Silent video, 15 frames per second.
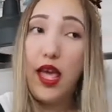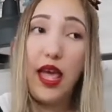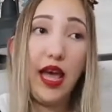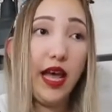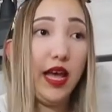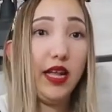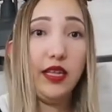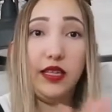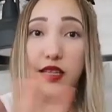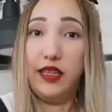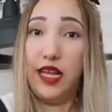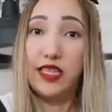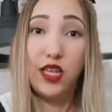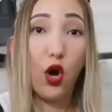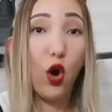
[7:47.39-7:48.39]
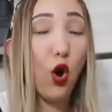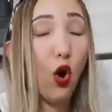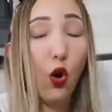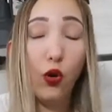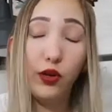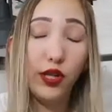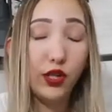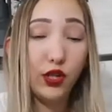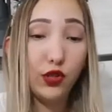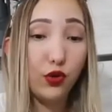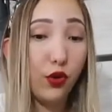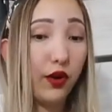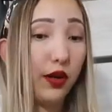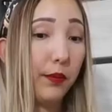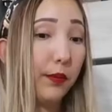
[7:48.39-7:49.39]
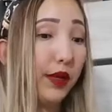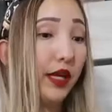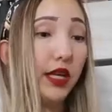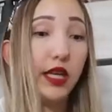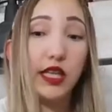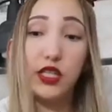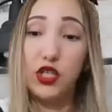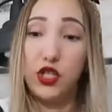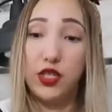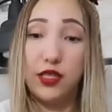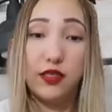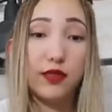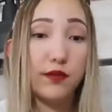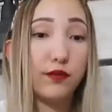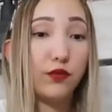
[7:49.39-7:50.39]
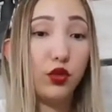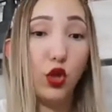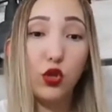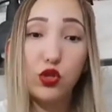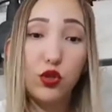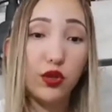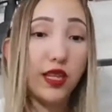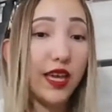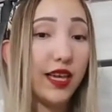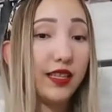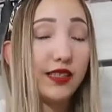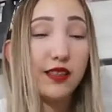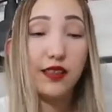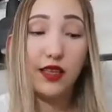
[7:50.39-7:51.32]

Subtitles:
and that's a whole nother story, but it's just, those two things,